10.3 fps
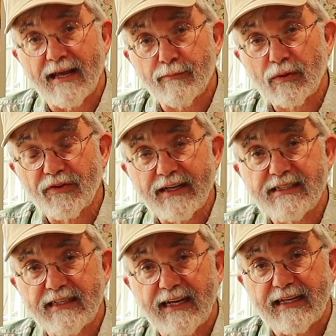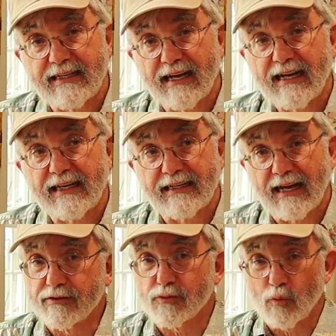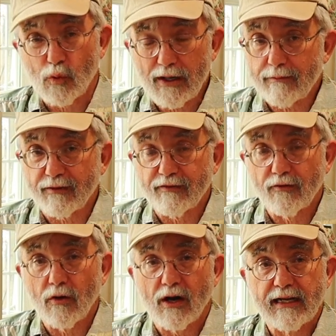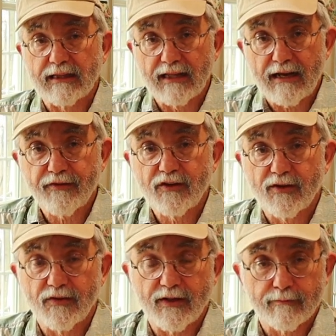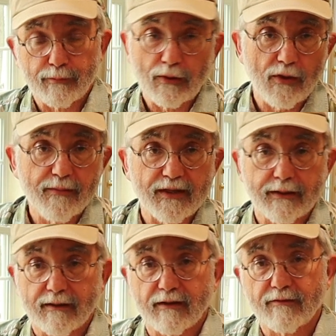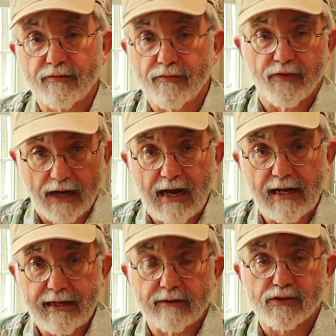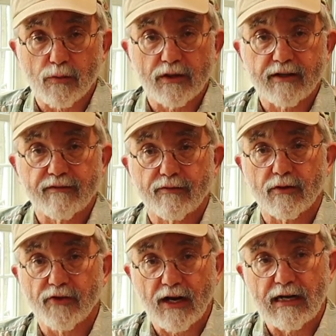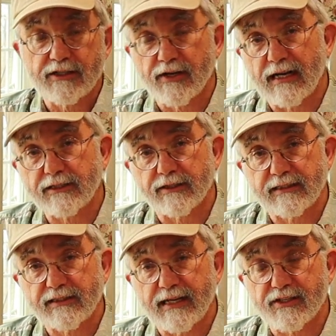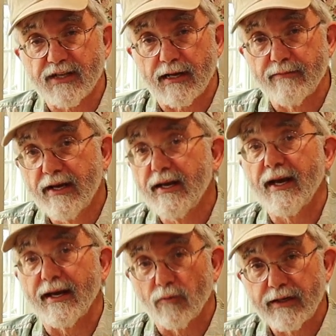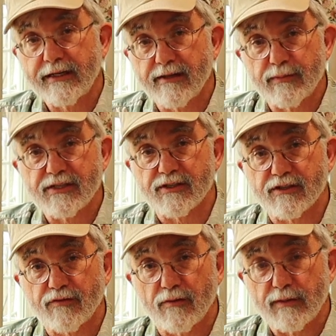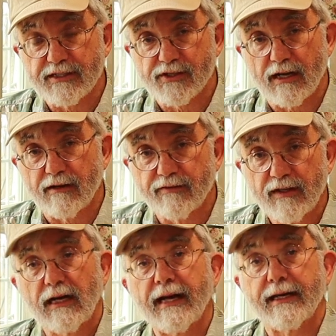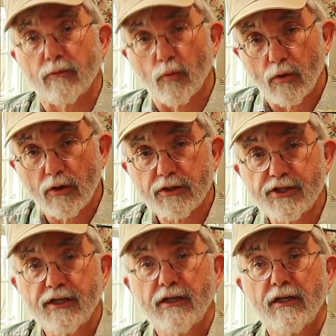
April 1989 was right before I left the employment of the guy I was working for, the contractor at that time, and went into business for myself. I had worked